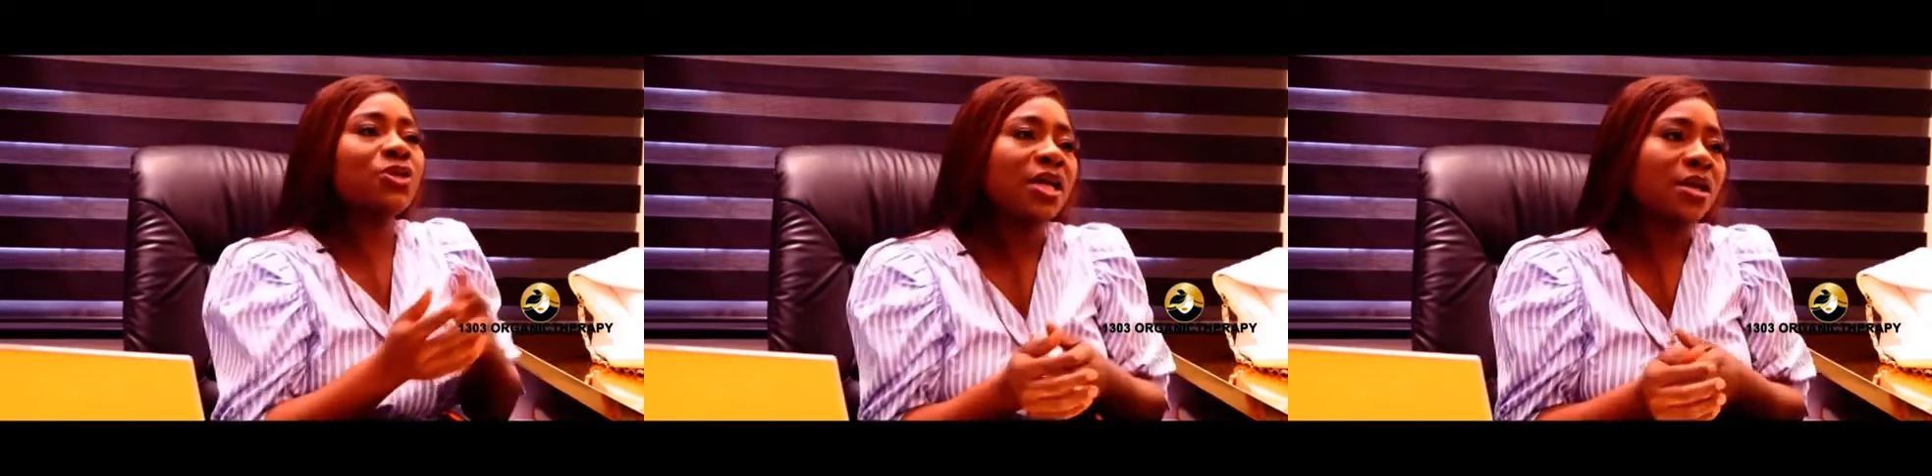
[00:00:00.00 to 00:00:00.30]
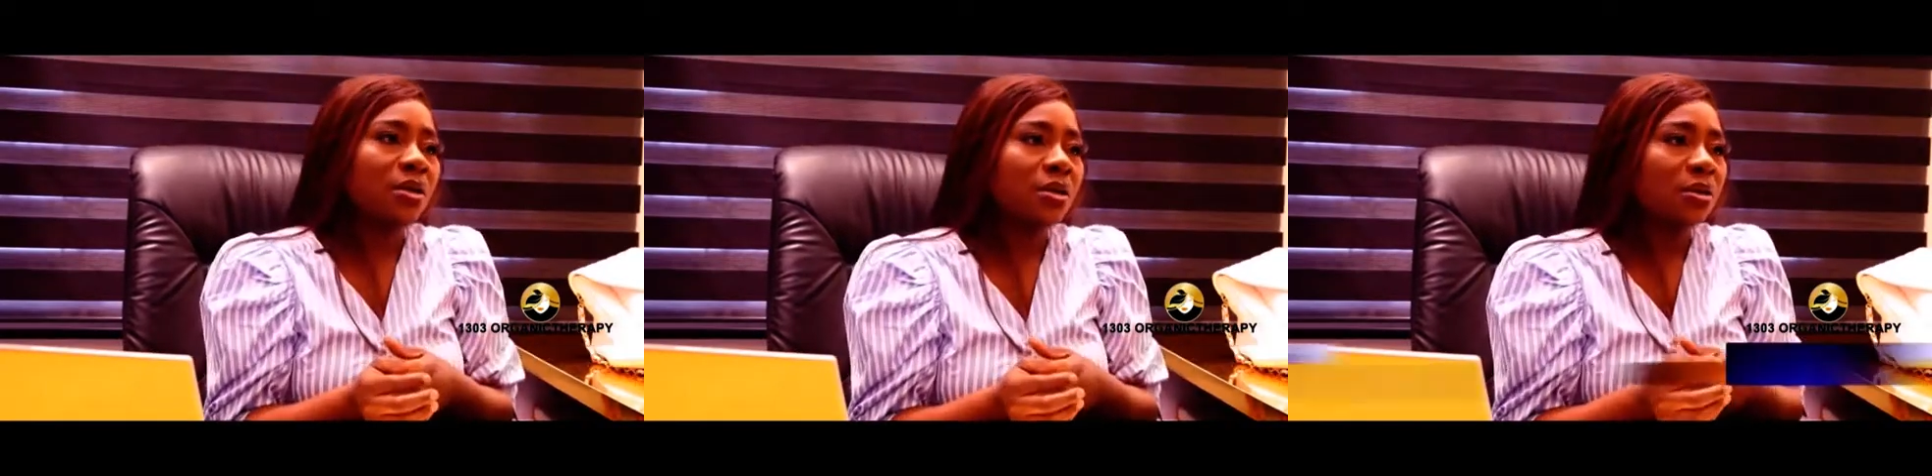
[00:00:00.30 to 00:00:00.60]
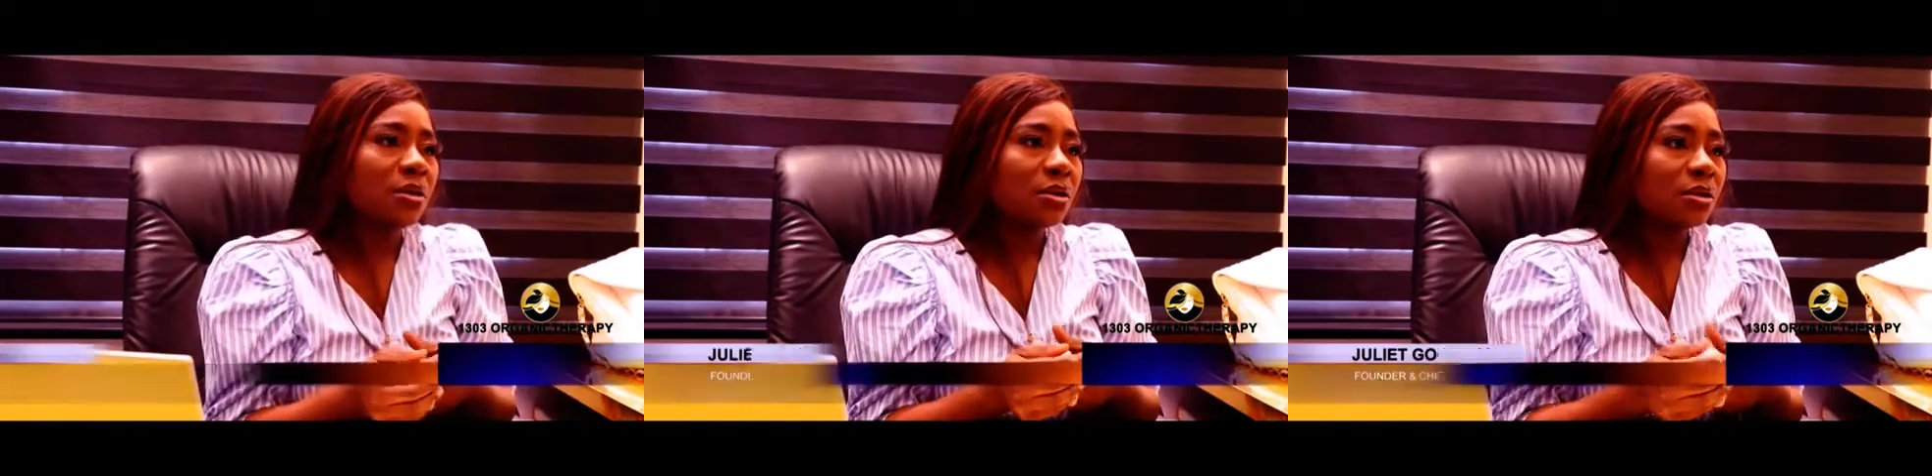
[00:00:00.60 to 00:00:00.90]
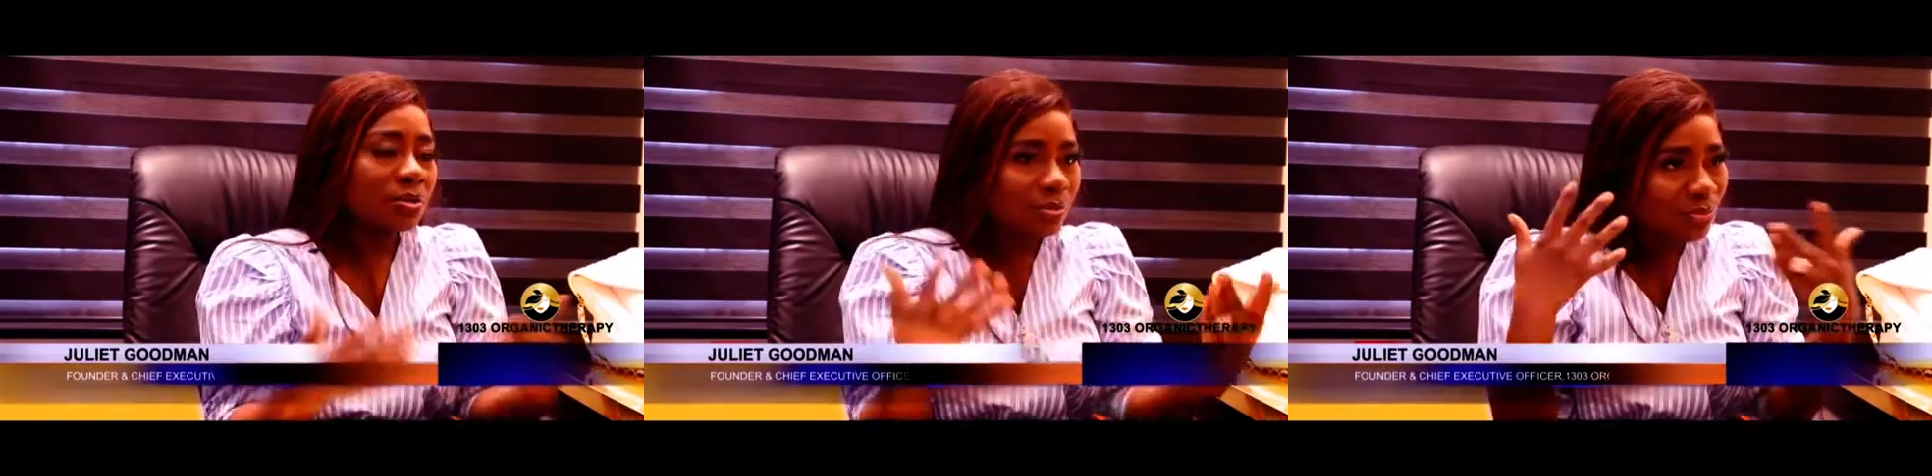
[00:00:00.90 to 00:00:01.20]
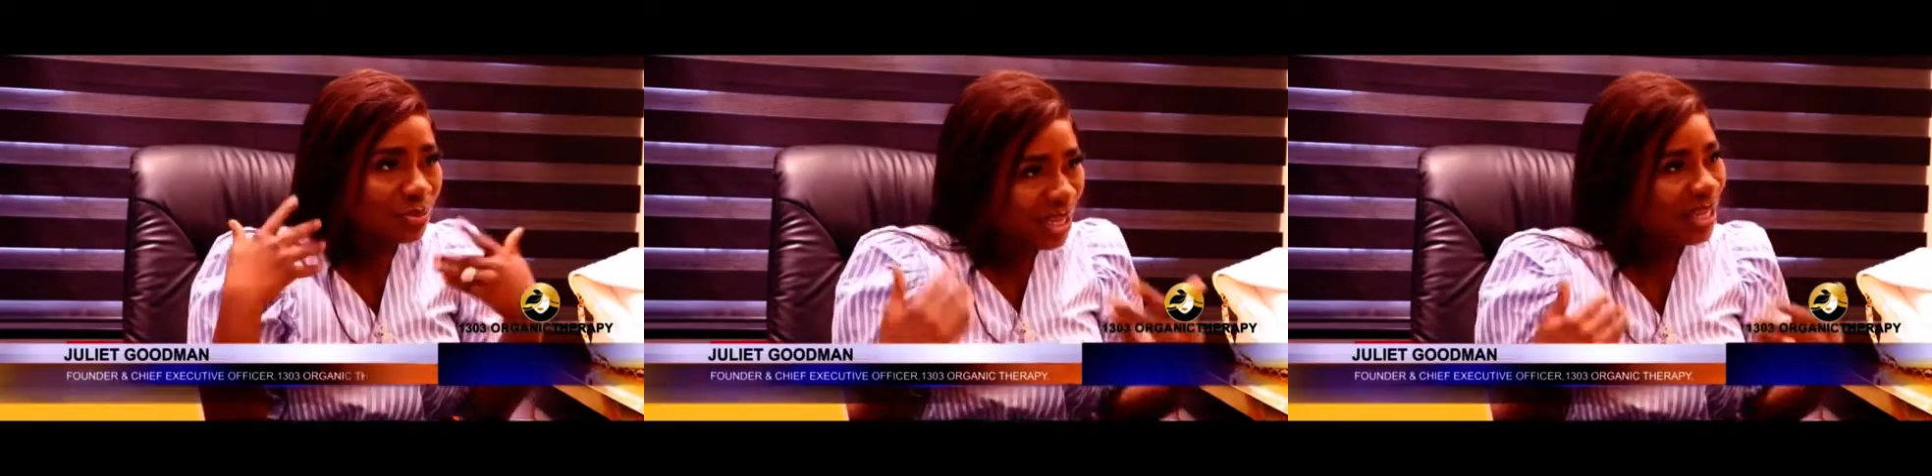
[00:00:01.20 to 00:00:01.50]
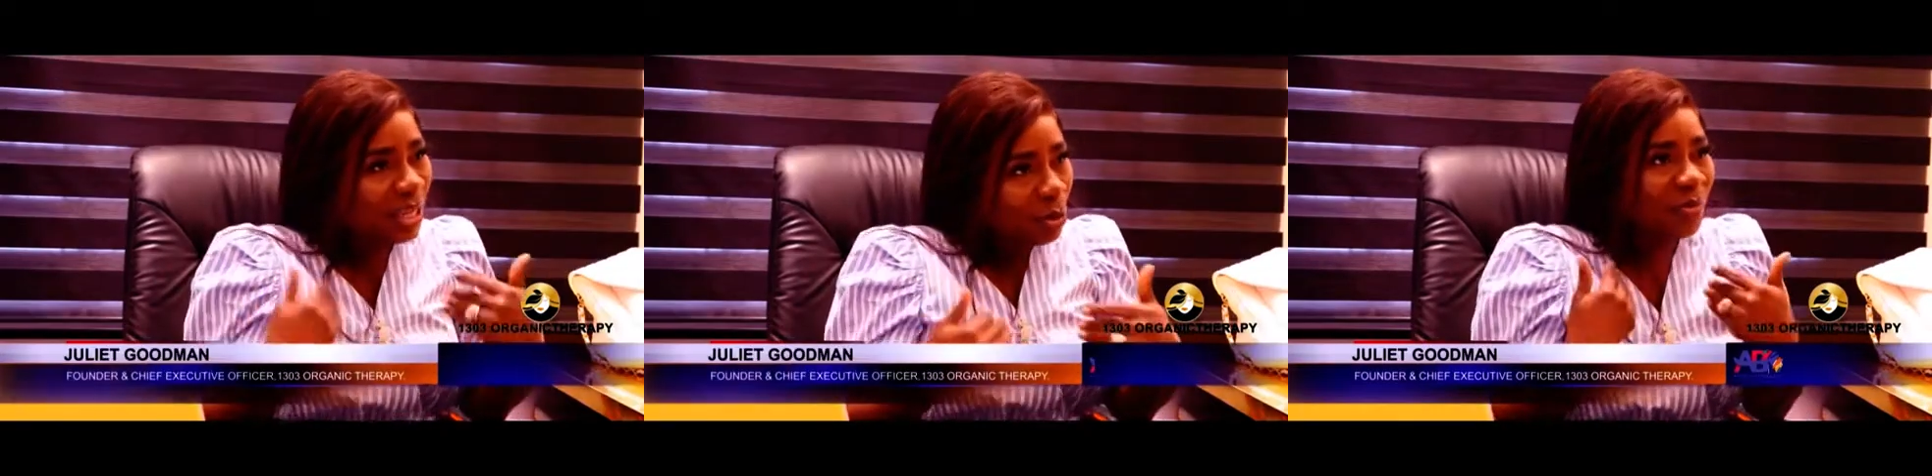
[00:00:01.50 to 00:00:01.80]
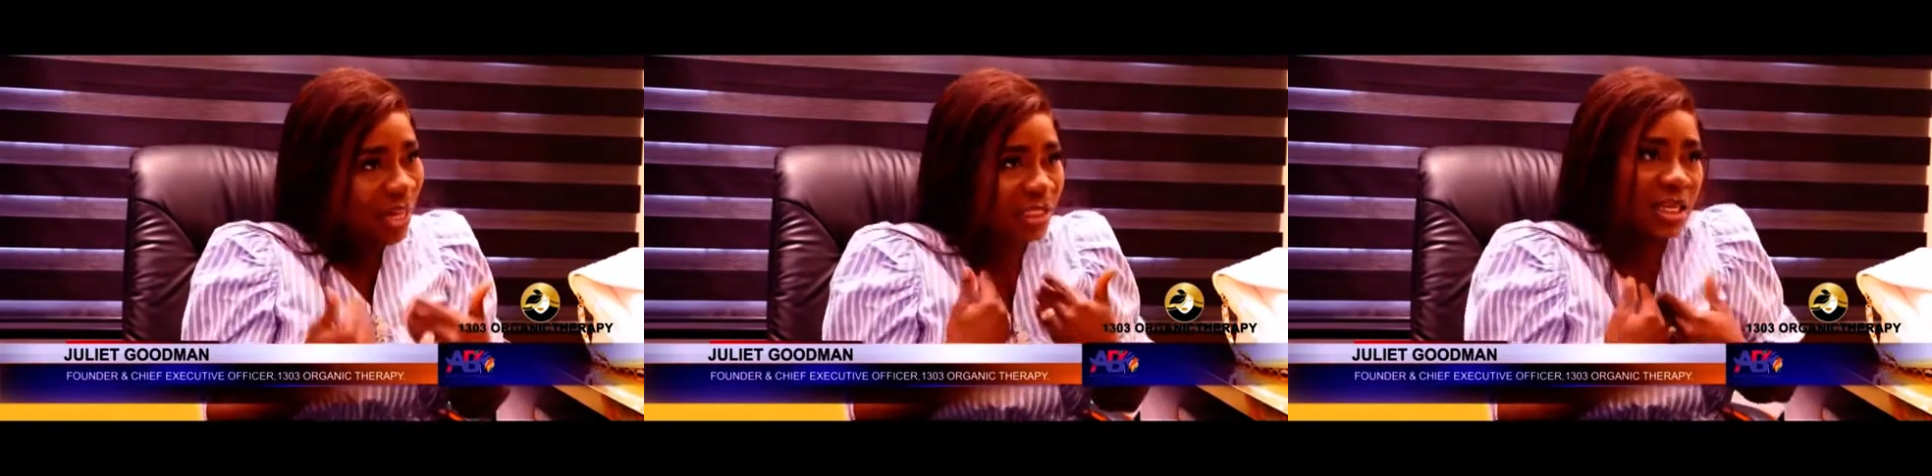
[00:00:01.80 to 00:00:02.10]
other. Take care of
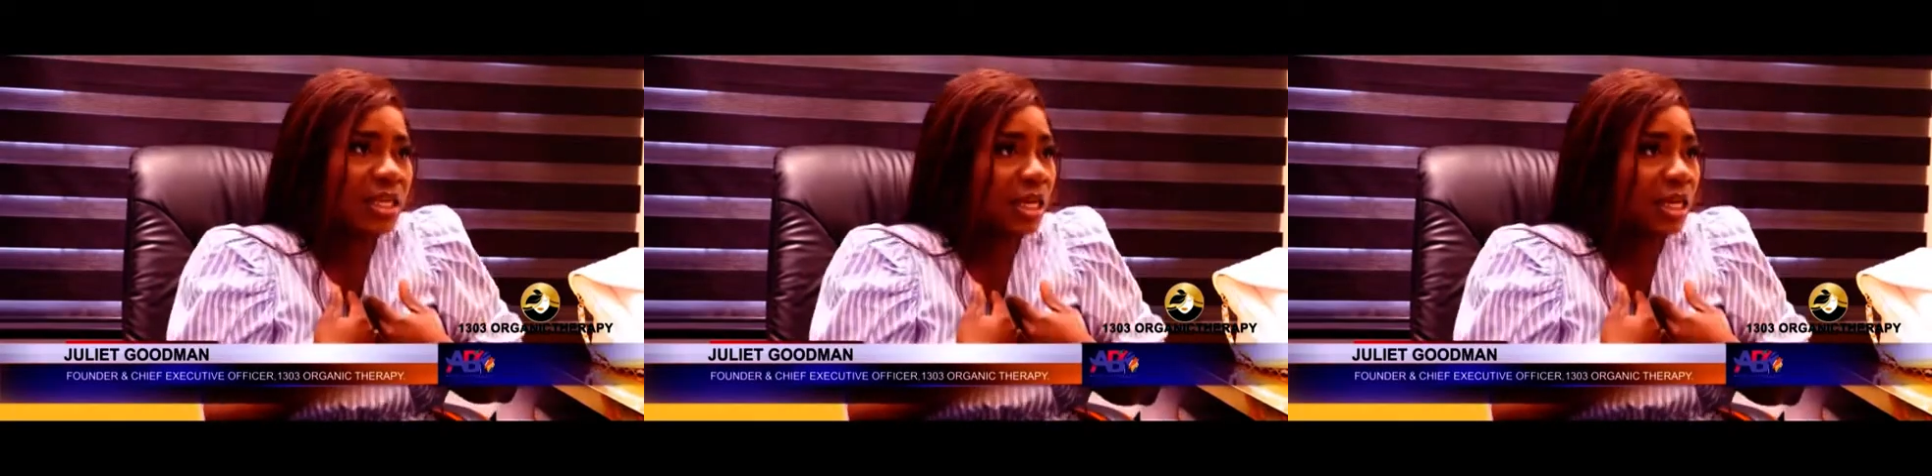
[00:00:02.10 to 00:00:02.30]
that skin